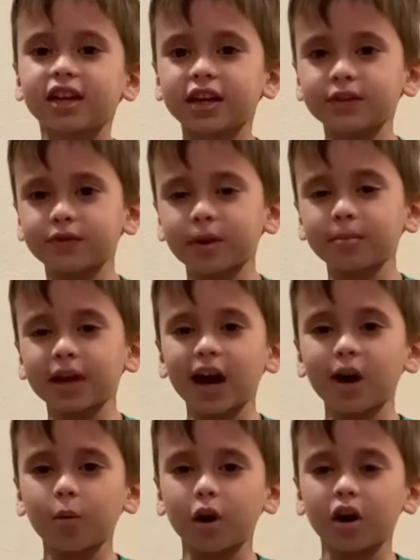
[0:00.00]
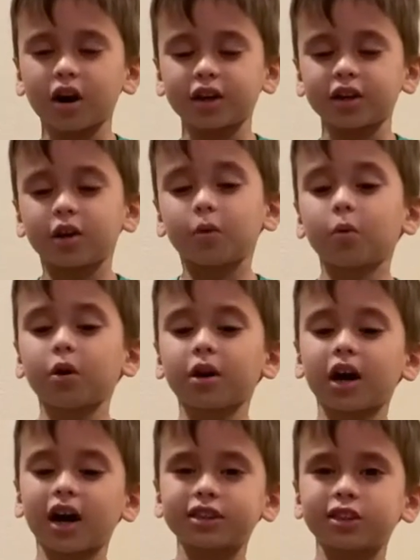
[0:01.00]
and from now on, we're
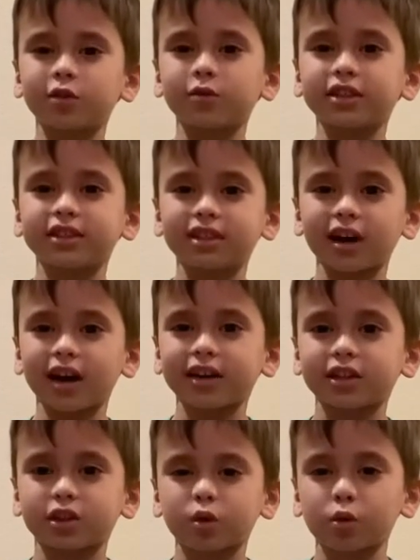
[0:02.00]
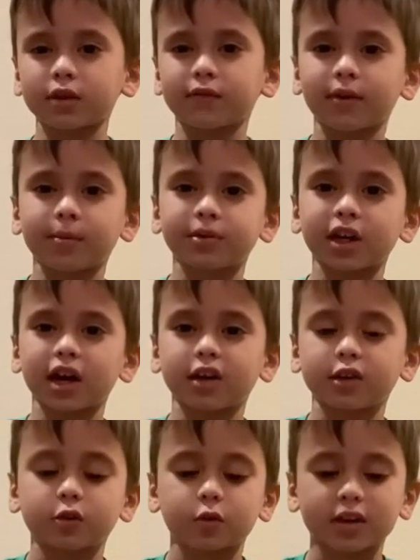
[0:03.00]
not doing dinosaurs from
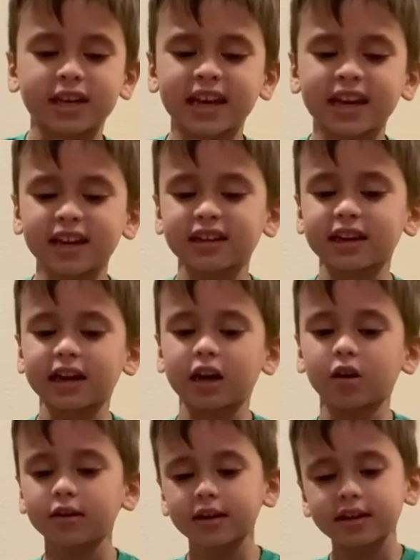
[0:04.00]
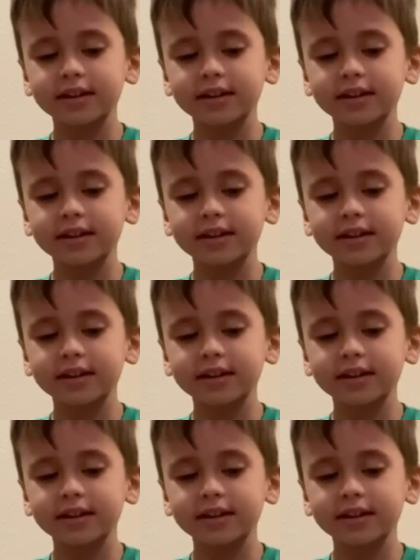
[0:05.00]
Dinosaur King now.